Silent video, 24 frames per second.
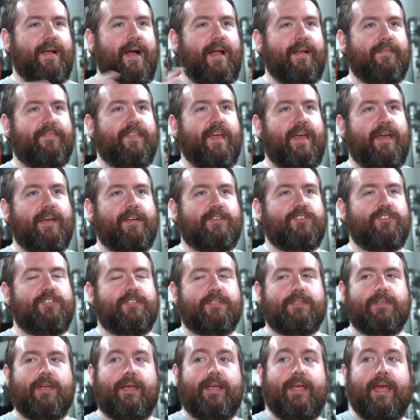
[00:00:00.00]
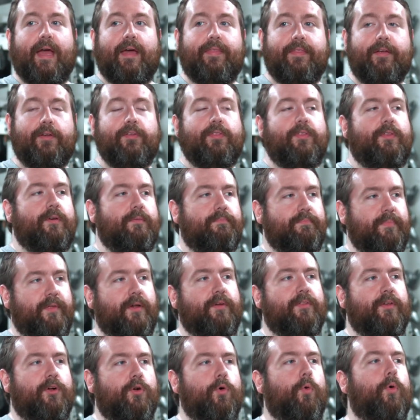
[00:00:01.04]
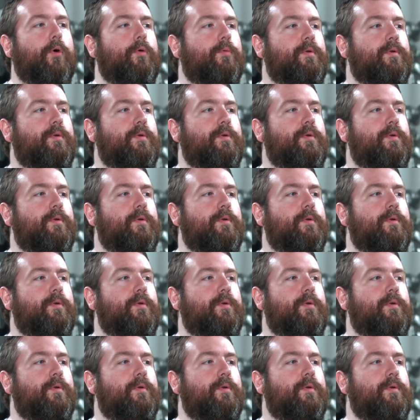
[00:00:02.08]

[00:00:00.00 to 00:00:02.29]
kind of thing. It's just like, yeah, they're the, they're the court